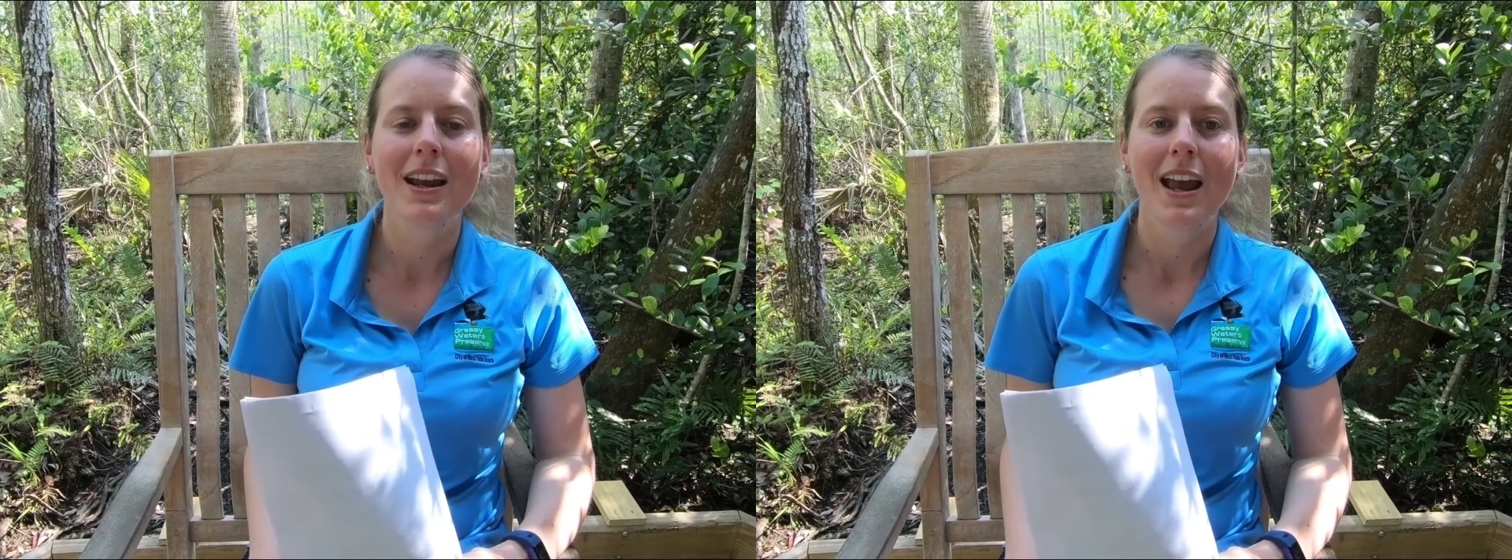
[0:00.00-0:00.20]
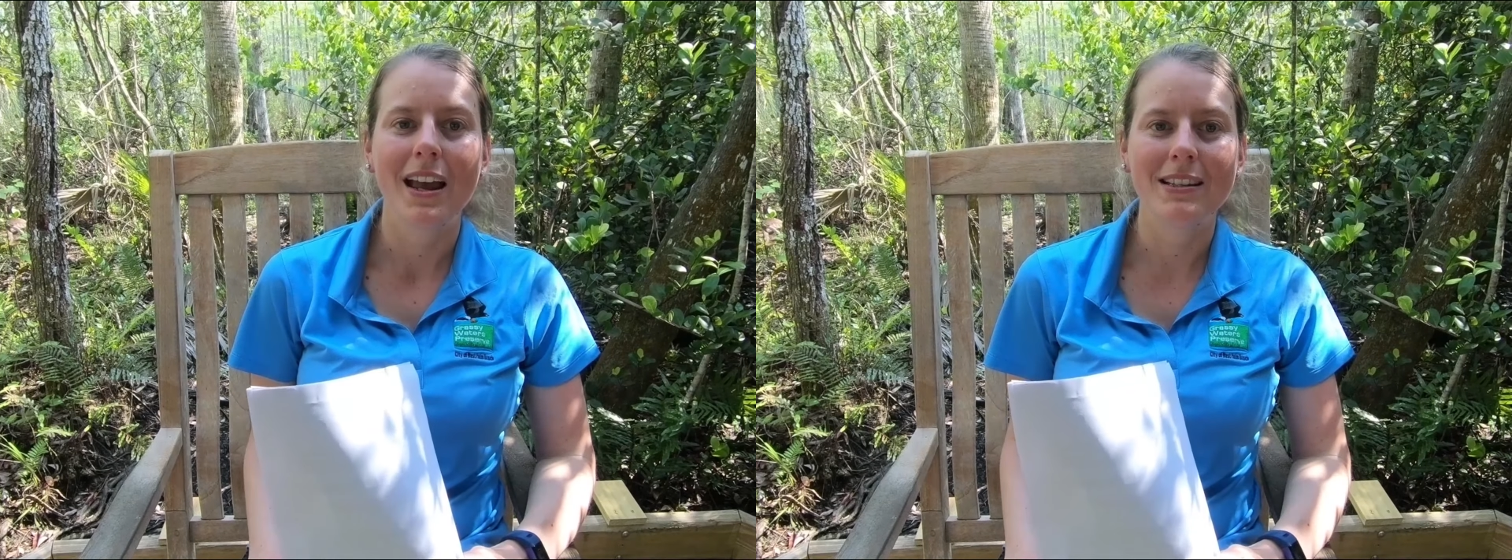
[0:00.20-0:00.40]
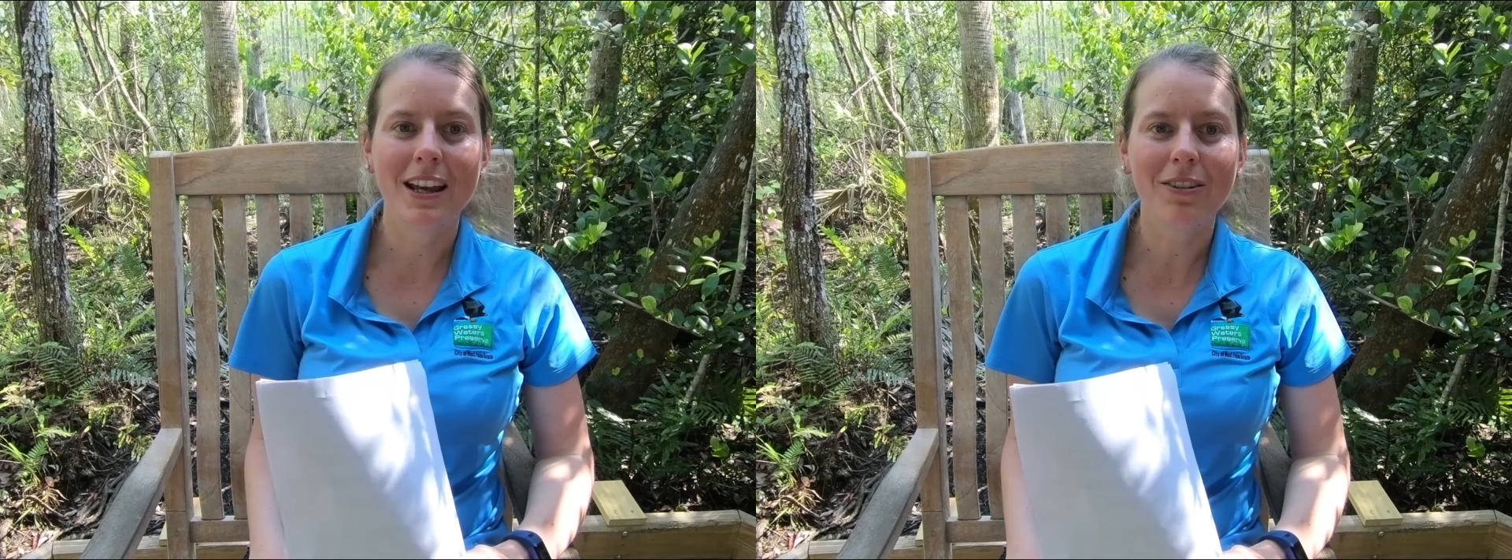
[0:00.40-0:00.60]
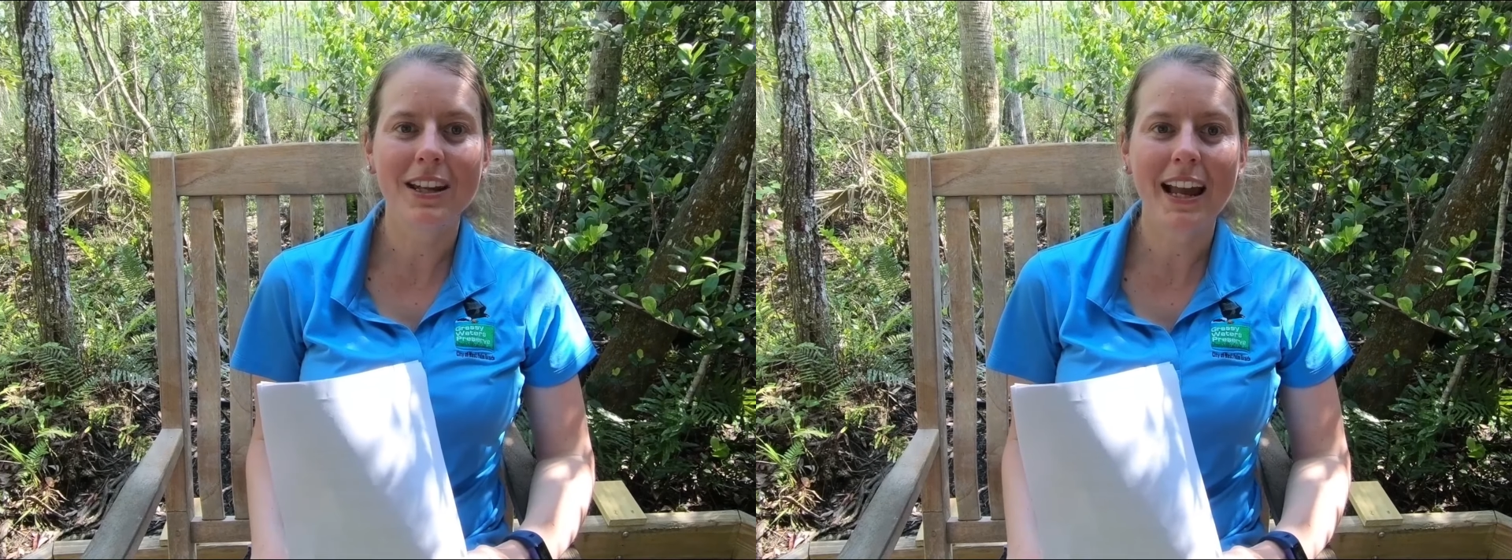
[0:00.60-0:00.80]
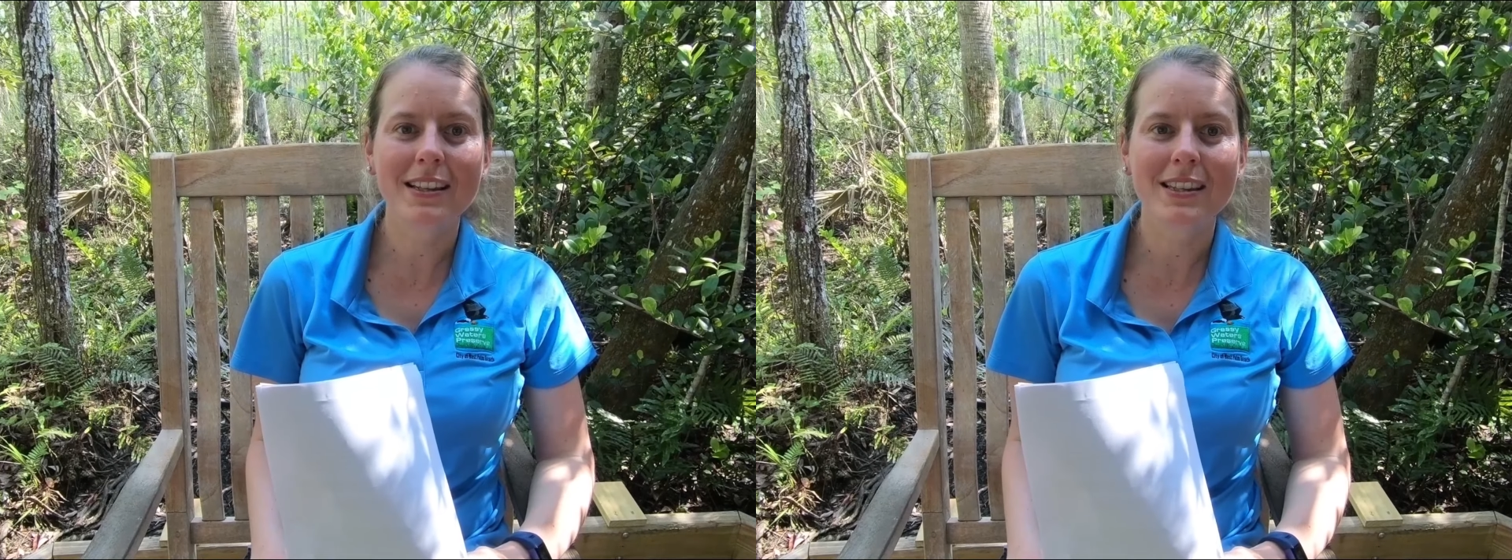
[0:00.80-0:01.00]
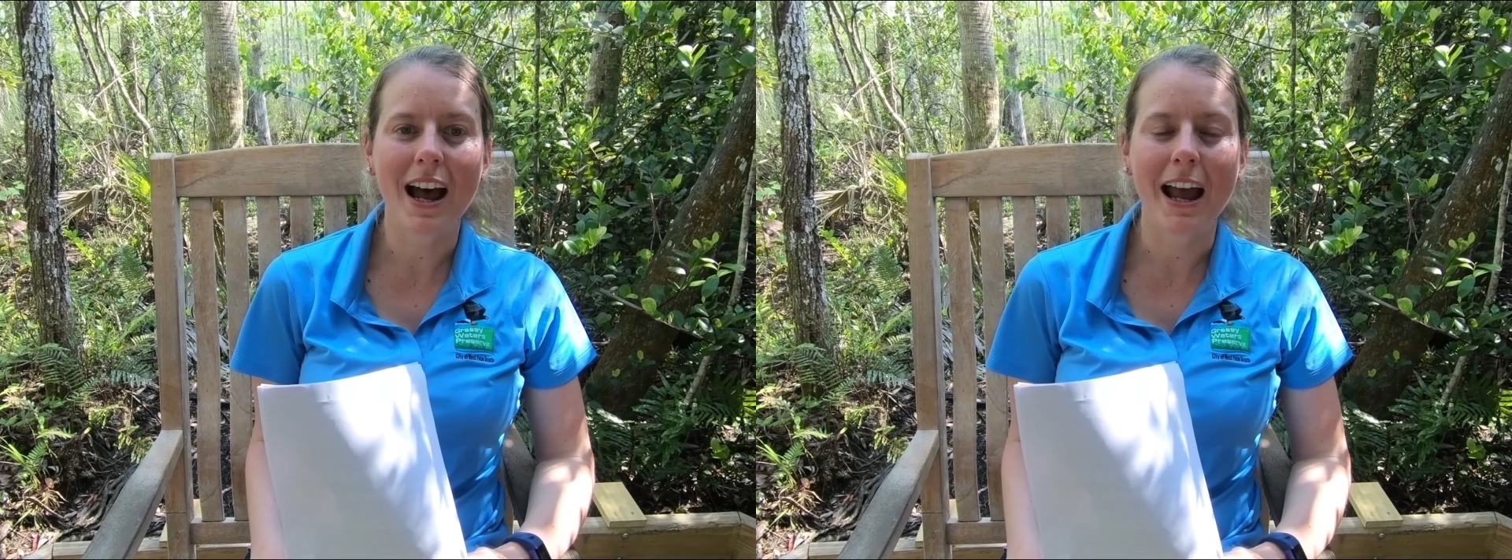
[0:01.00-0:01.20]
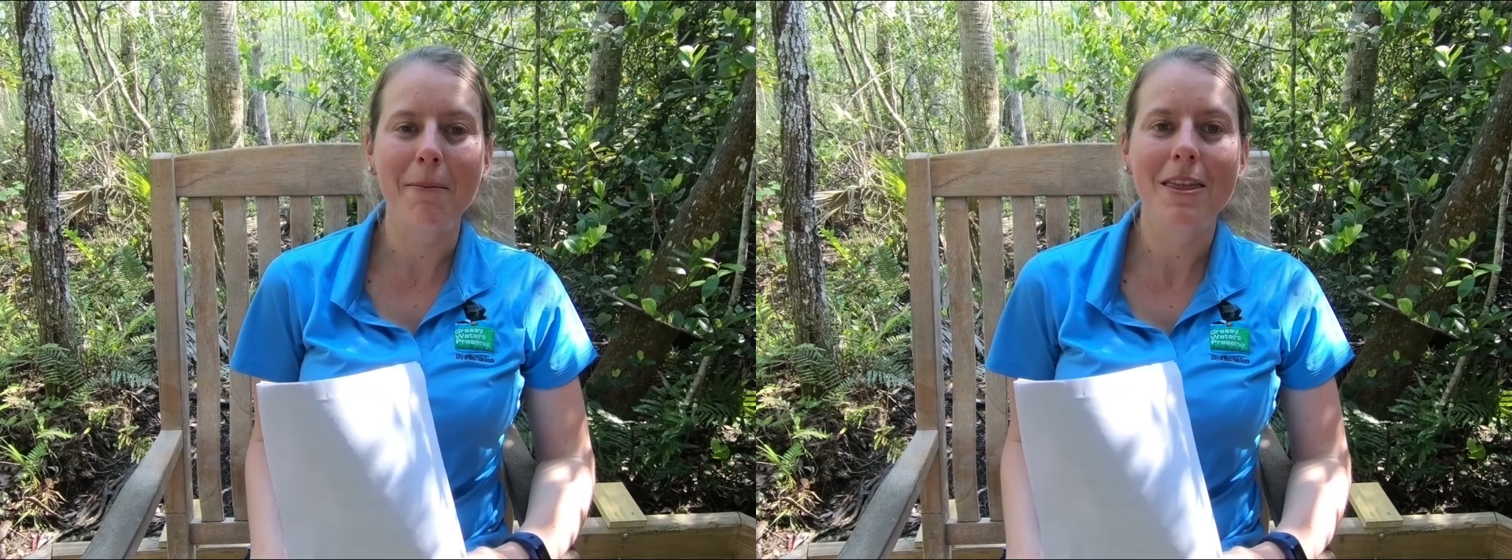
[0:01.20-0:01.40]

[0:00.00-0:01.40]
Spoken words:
Until next time,